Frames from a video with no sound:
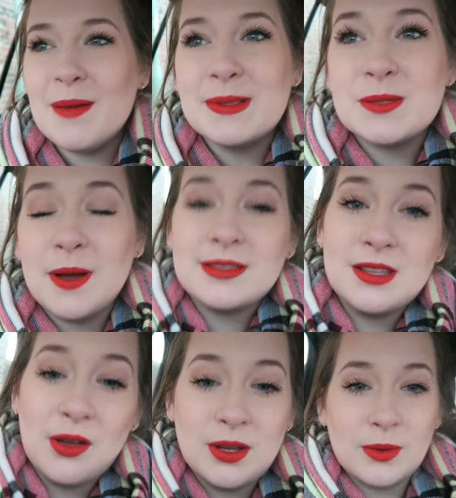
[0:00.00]
her mince pies are
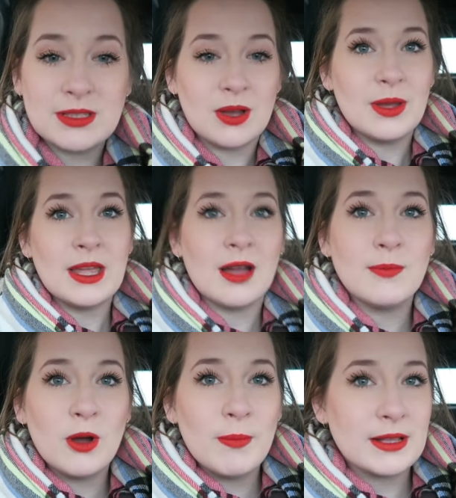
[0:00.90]
the only ones I'll eat
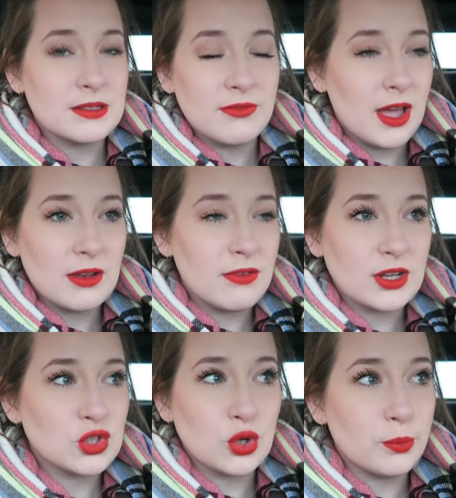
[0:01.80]
I'm not a massive fan of
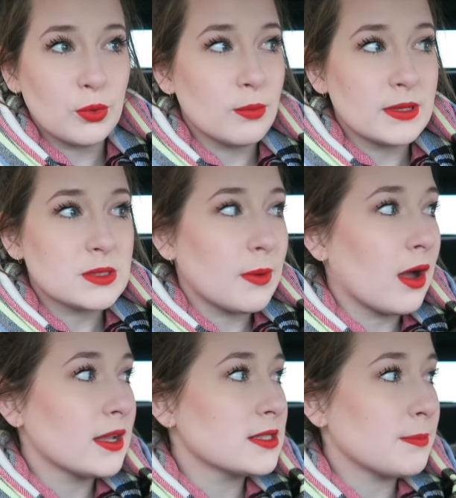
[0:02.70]
like shop bought mince
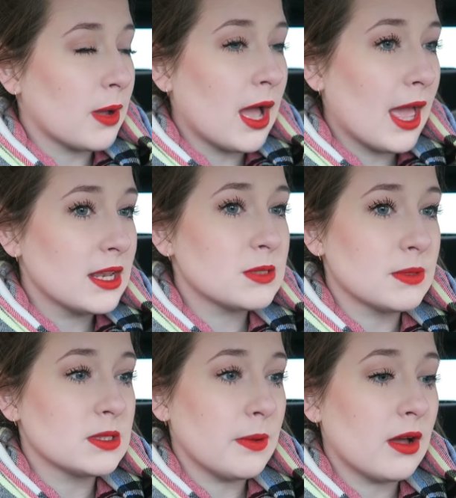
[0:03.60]
pies but Hannah's
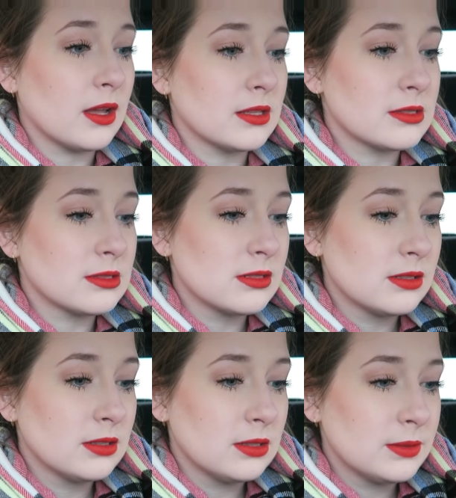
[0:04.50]
mince pies
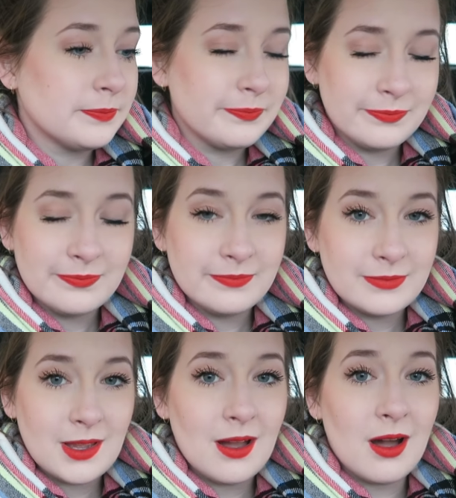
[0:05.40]

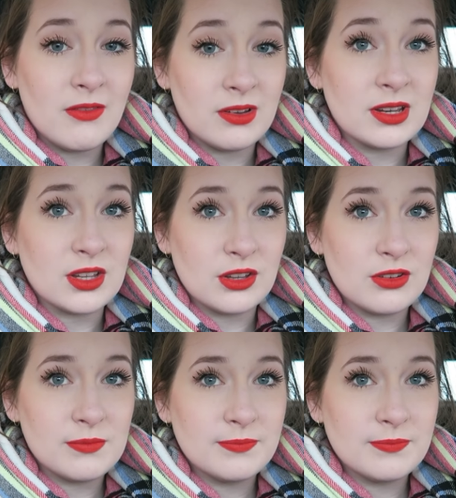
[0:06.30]
are very good